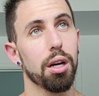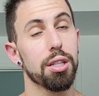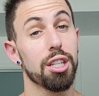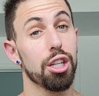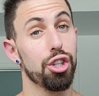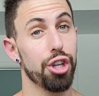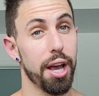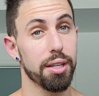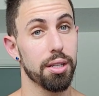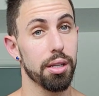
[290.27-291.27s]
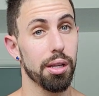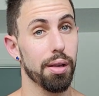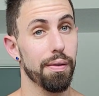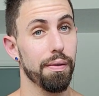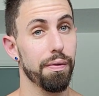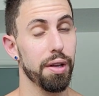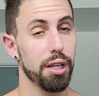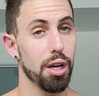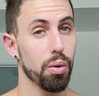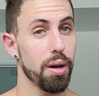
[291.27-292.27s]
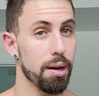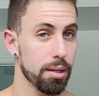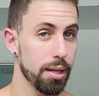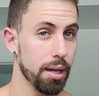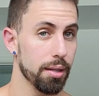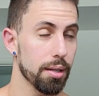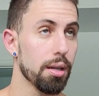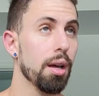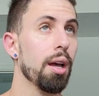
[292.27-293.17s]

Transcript: suggest video content.